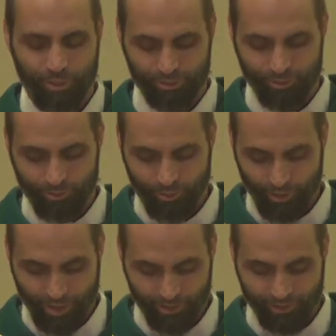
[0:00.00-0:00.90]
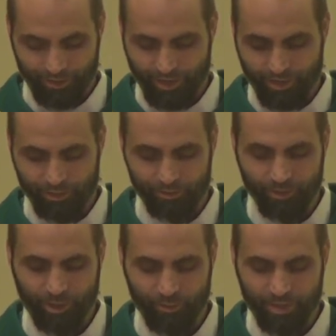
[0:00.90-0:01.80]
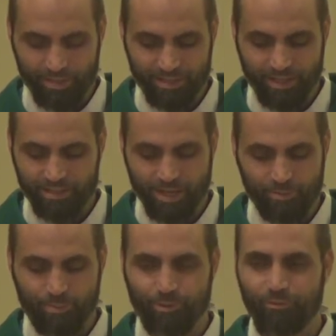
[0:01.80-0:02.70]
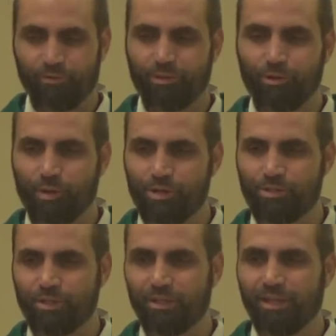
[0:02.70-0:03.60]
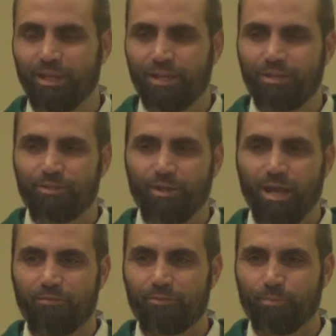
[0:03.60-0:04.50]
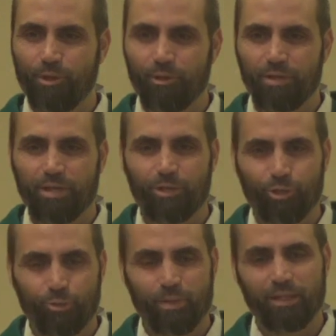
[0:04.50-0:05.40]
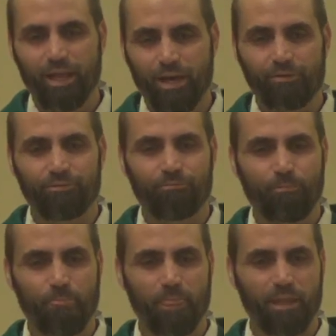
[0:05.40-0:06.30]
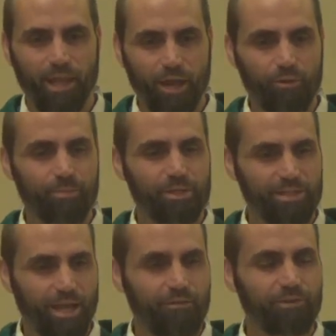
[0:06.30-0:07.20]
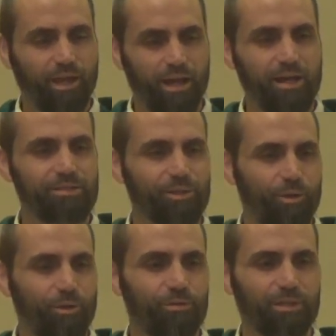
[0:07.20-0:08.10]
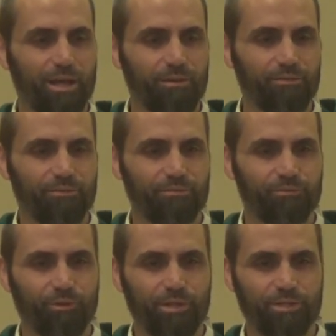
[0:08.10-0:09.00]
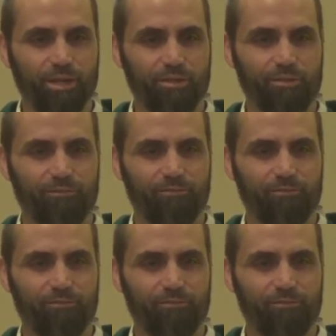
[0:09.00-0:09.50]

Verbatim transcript: So no longer are you, oh, is it acceptable for the Christian to have merely a human love. Now we must have God's own love for each other.